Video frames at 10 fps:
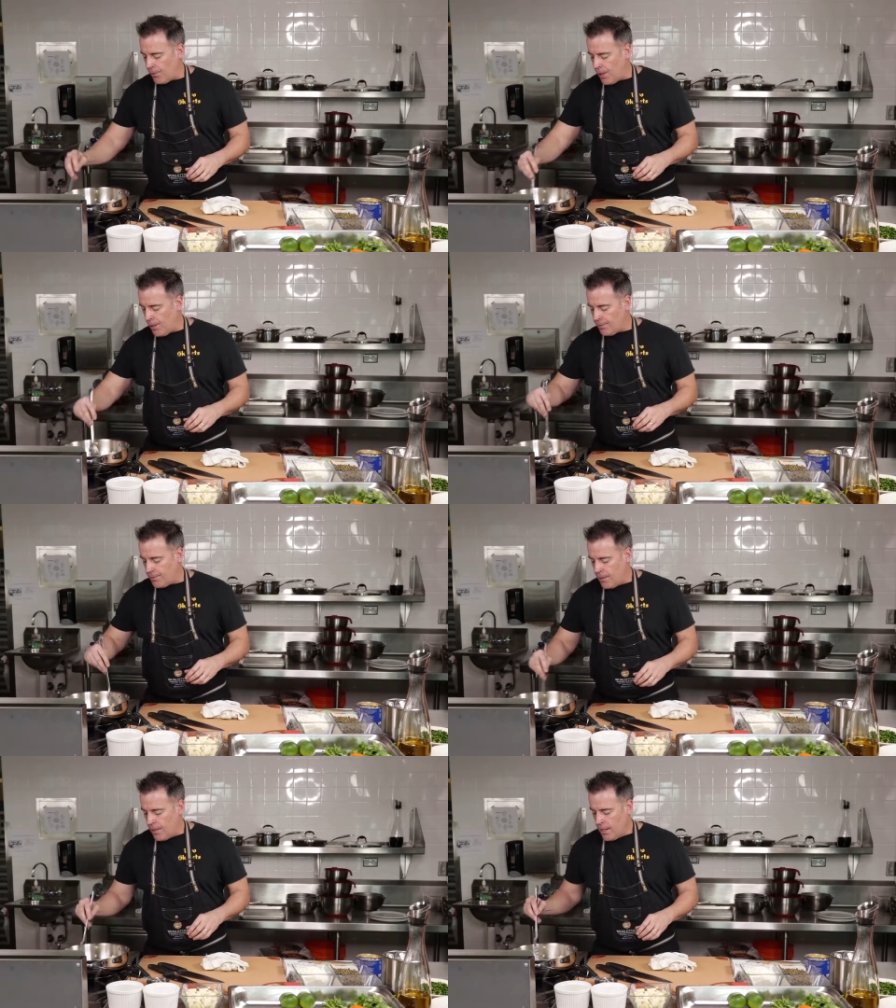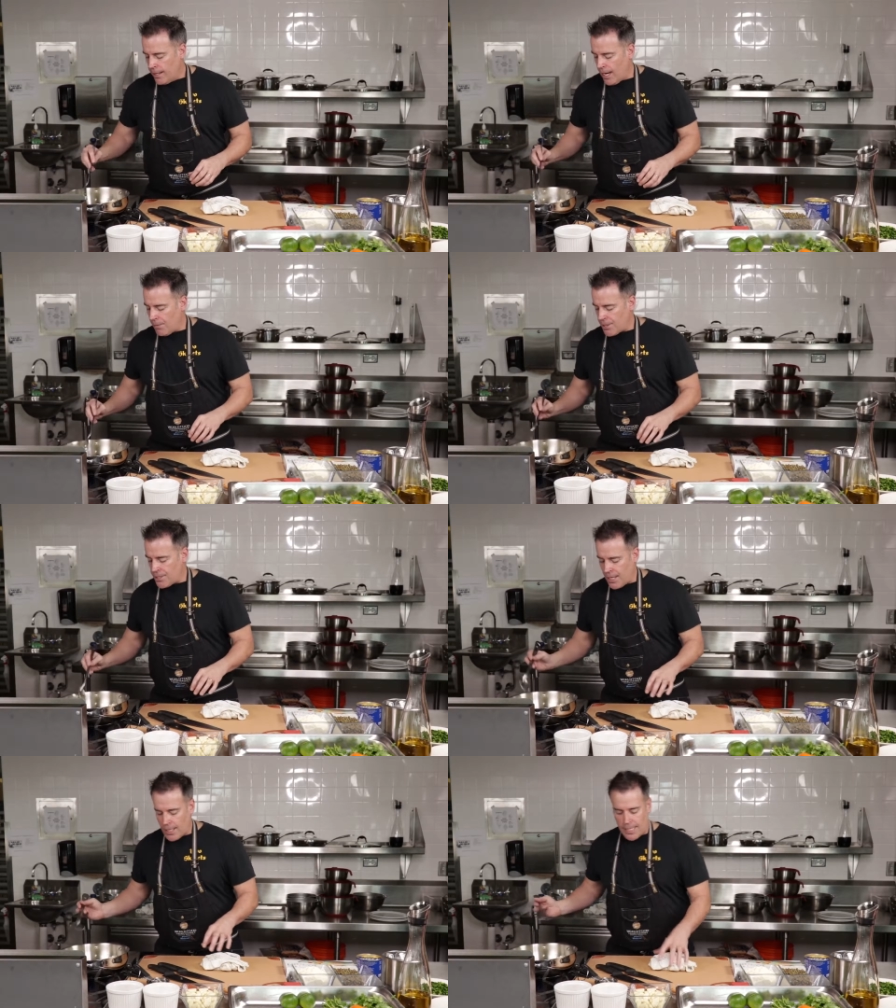well. Now I'm going to
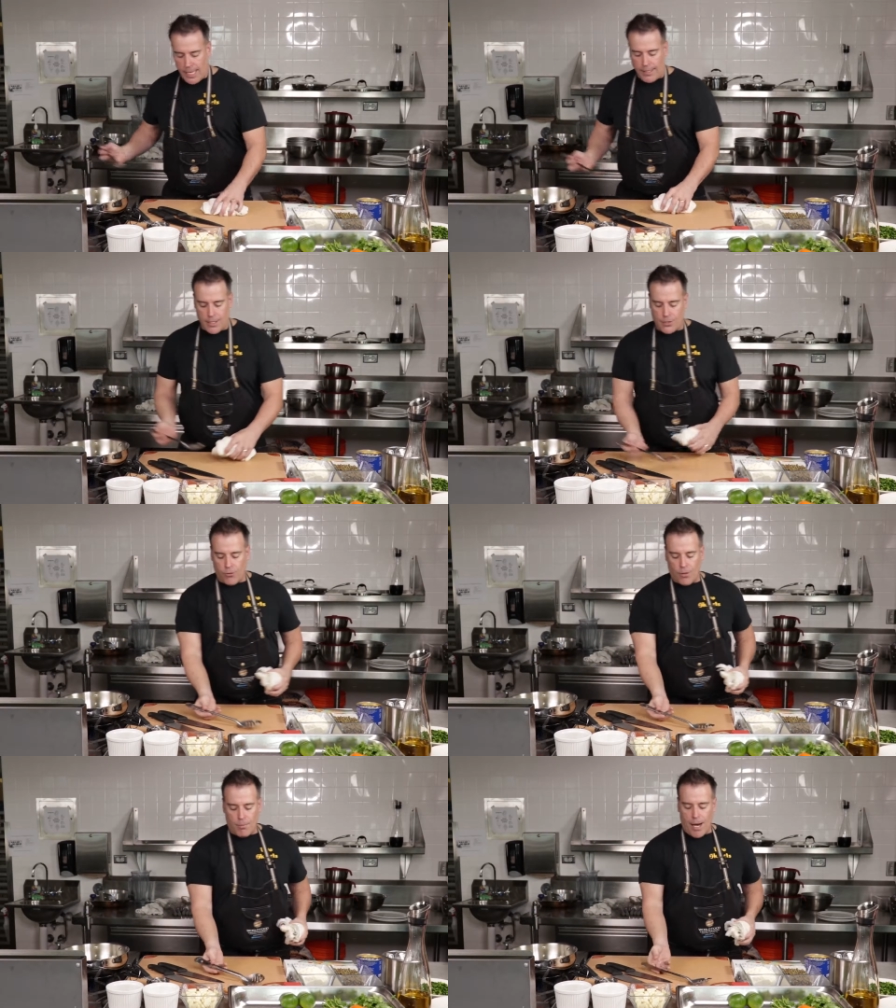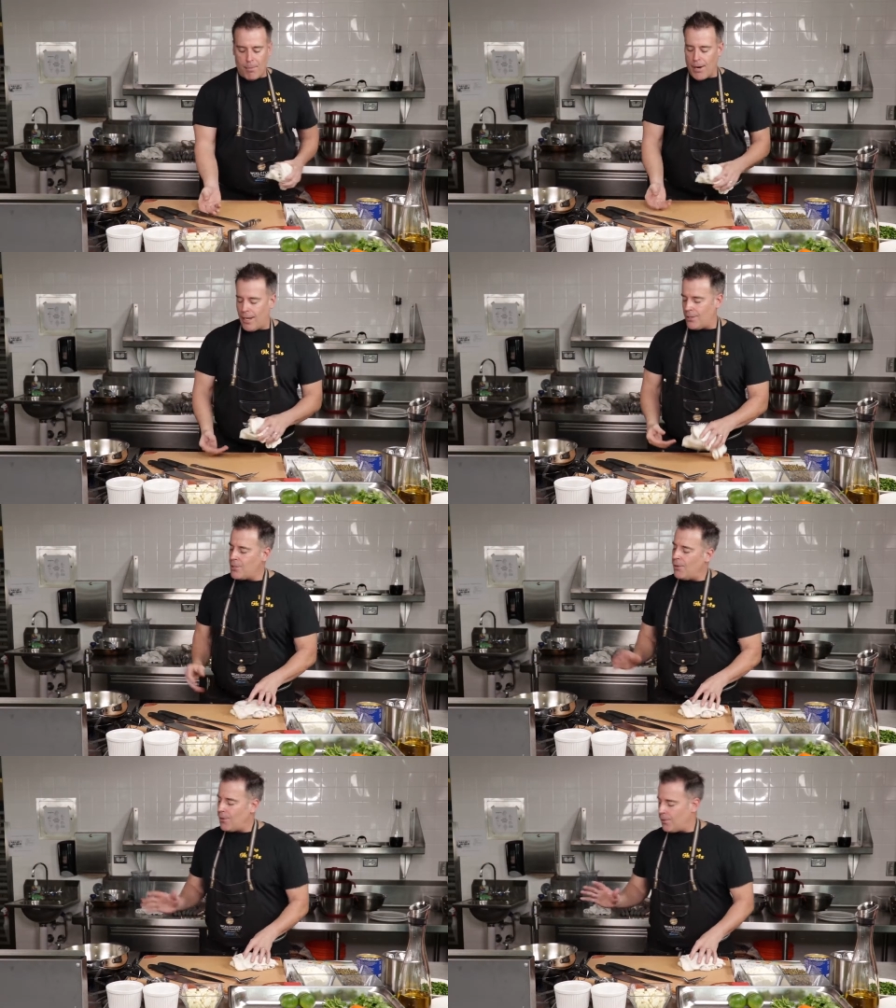saute this for about probably 2 to